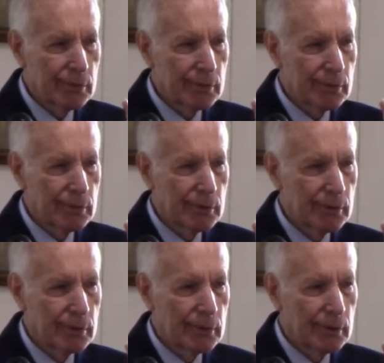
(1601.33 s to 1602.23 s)

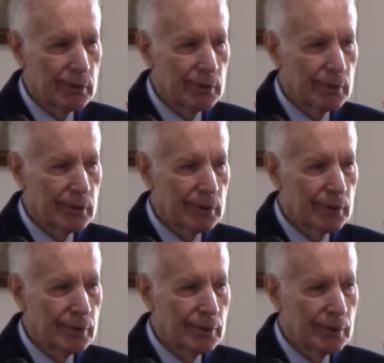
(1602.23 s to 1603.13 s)

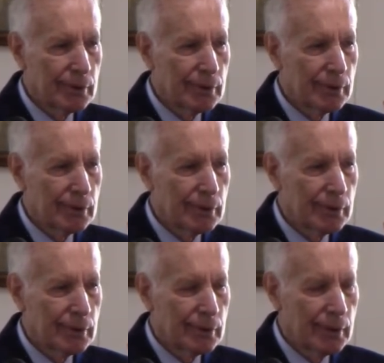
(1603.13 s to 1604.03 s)
No one is speaking in this clip.